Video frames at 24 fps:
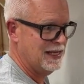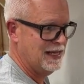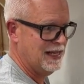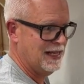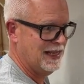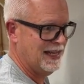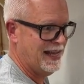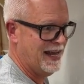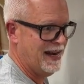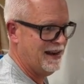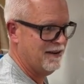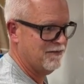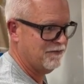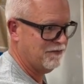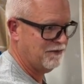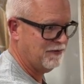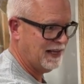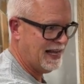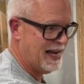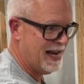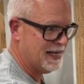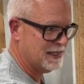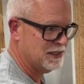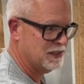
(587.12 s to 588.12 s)
let it
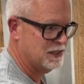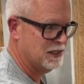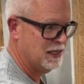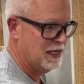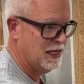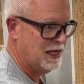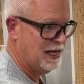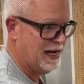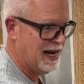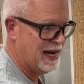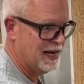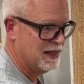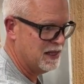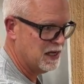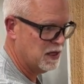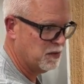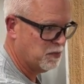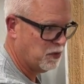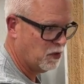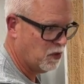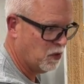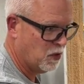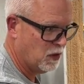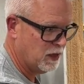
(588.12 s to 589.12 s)
flex, and then
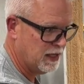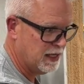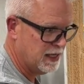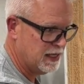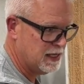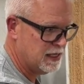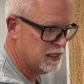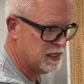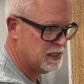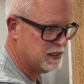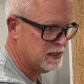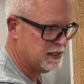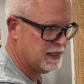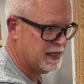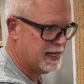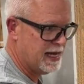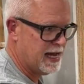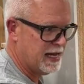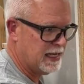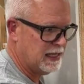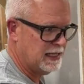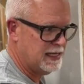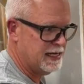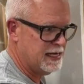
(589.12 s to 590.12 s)
pull into
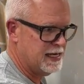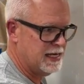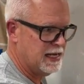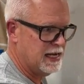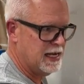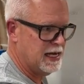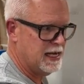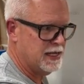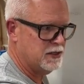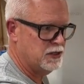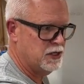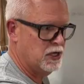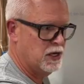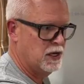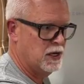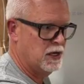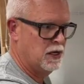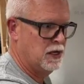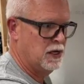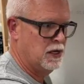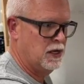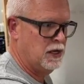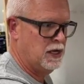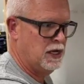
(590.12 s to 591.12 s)
that leading edge
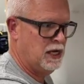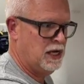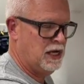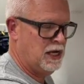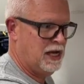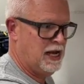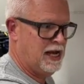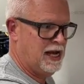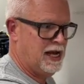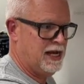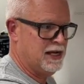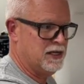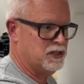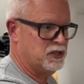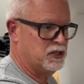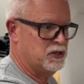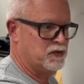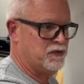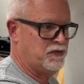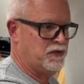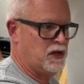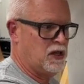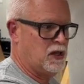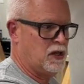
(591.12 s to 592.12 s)
and
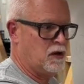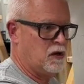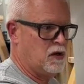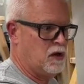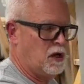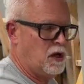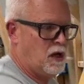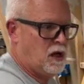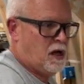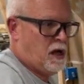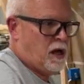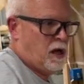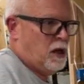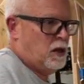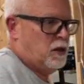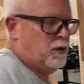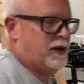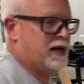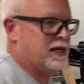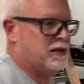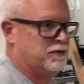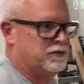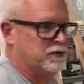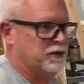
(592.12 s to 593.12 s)
follow all the
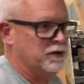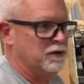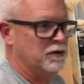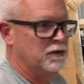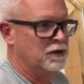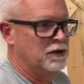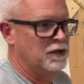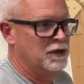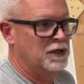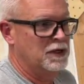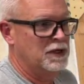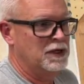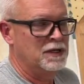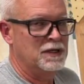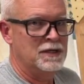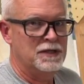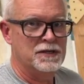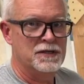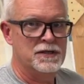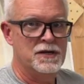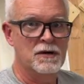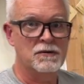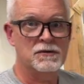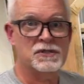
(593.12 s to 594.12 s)
way through.
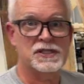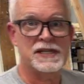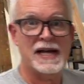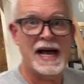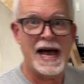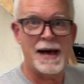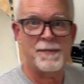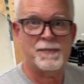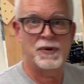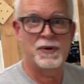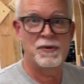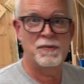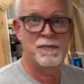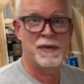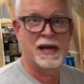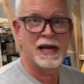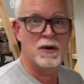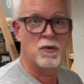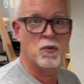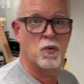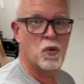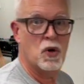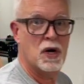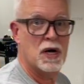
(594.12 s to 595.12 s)
Don't stop, make
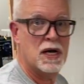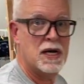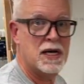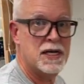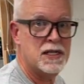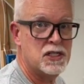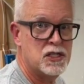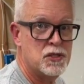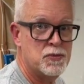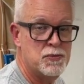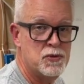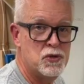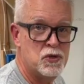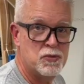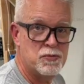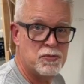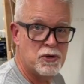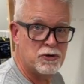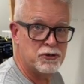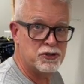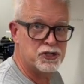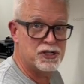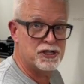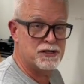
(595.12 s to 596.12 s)
one smooth
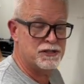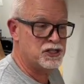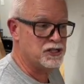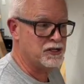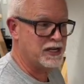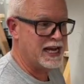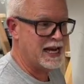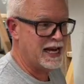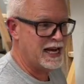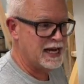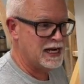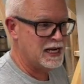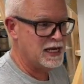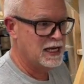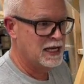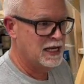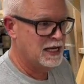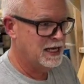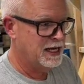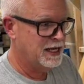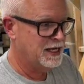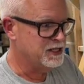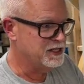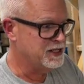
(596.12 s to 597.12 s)
motion as you can,
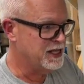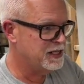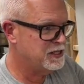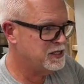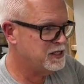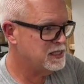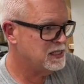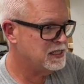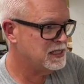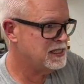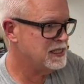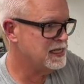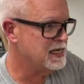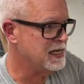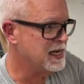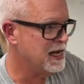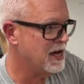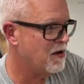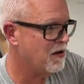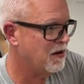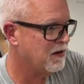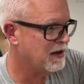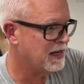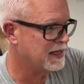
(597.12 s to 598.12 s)
because as you can see,
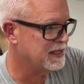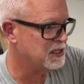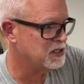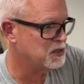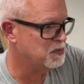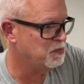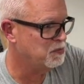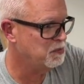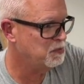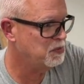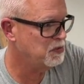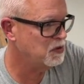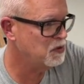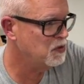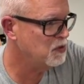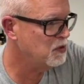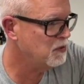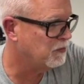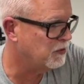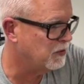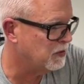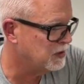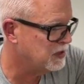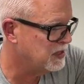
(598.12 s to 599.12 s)
now I got this
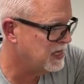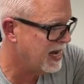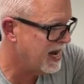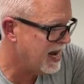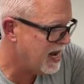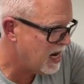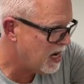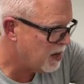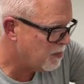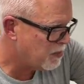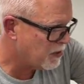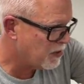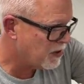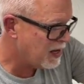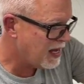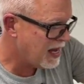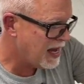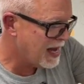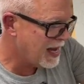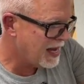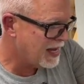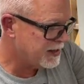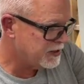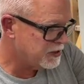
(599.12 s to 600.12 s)
beautiful tapered
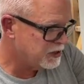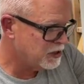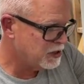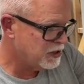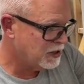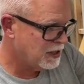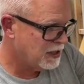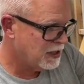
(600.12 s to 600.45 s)
edge